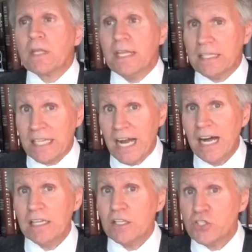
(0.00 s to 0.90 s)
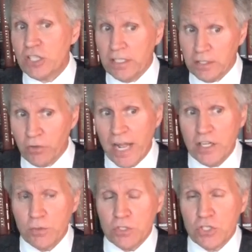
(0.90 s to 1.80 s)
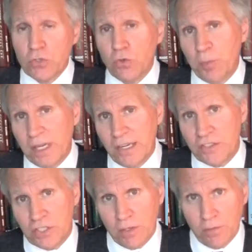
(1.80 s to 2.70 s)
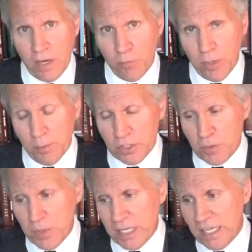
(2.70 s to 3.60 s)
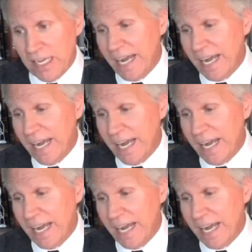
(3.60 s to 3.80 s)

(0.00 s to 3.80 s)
in college, in graduate school because it involved public speaking.